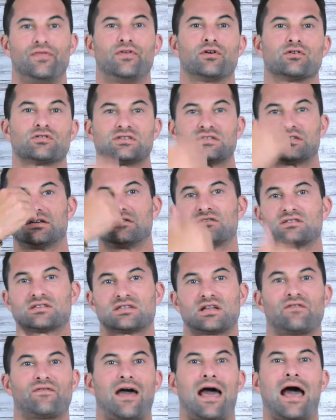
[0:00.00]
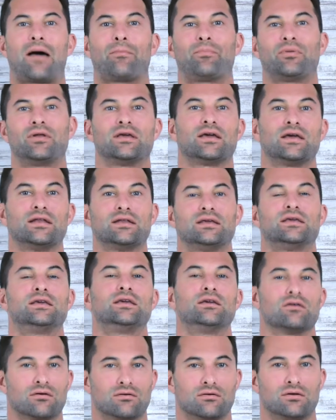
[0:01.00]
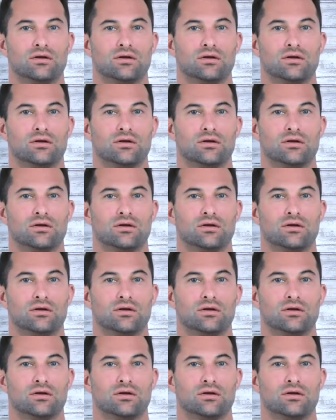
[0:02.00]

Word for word: there's still stuff happening in here.